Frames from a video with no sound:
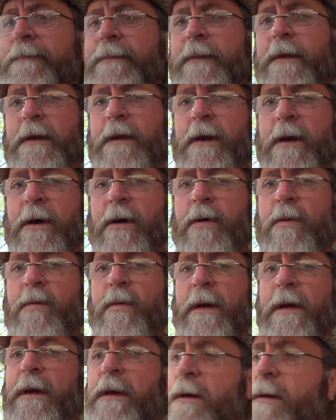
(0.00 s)
you know
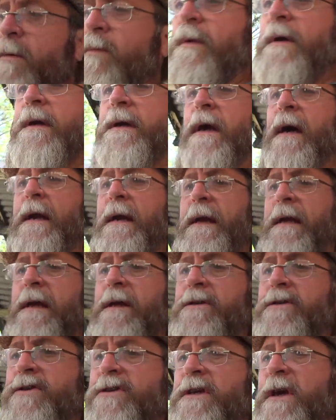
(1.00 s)
we we kind of
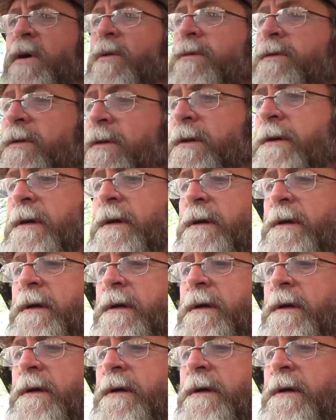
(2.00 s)
get sheltered